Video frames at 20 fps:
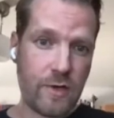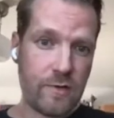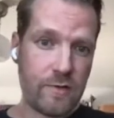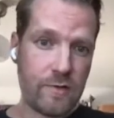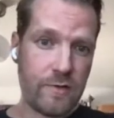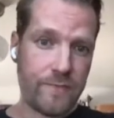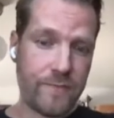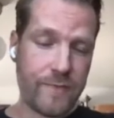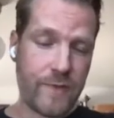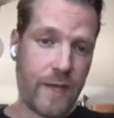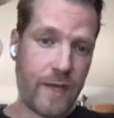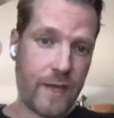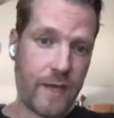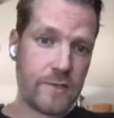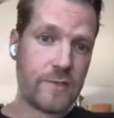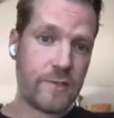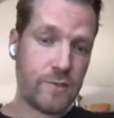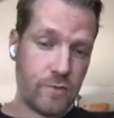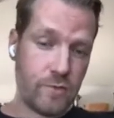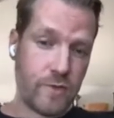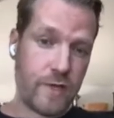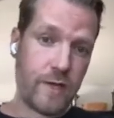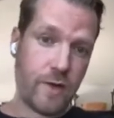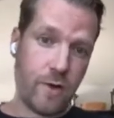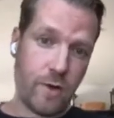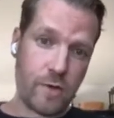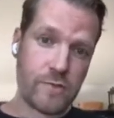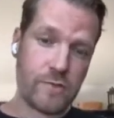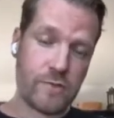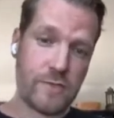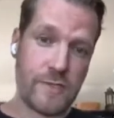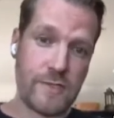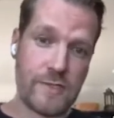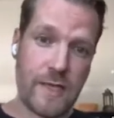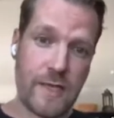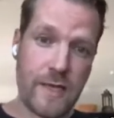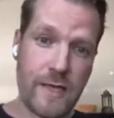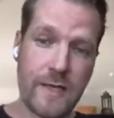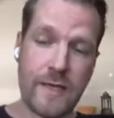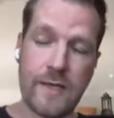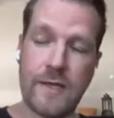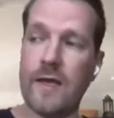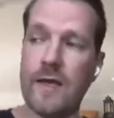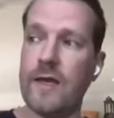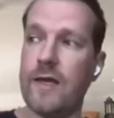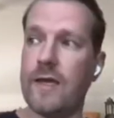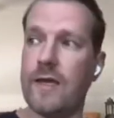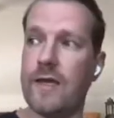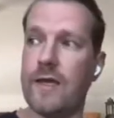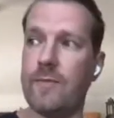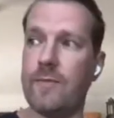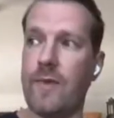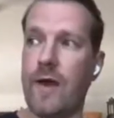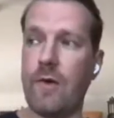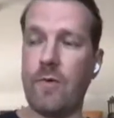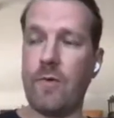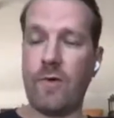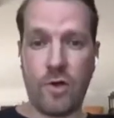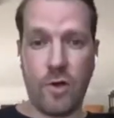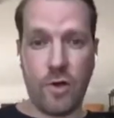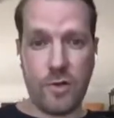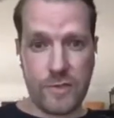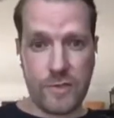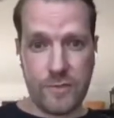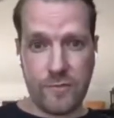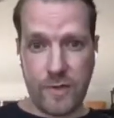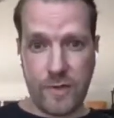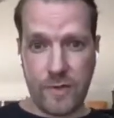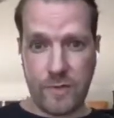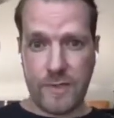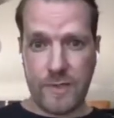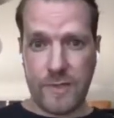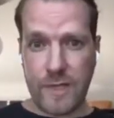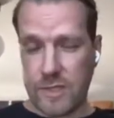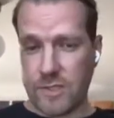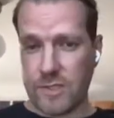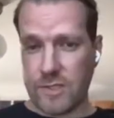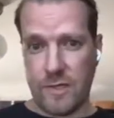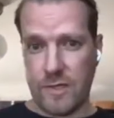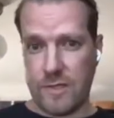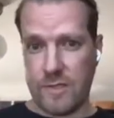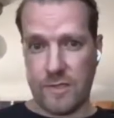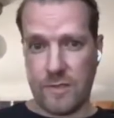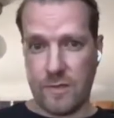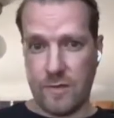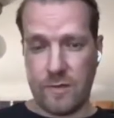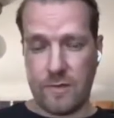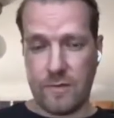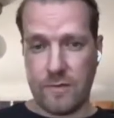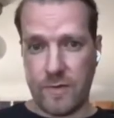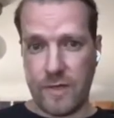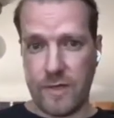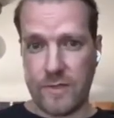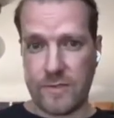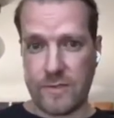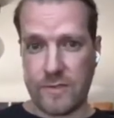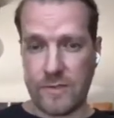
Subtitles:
on, and you can also design our content recommendation engine on, right?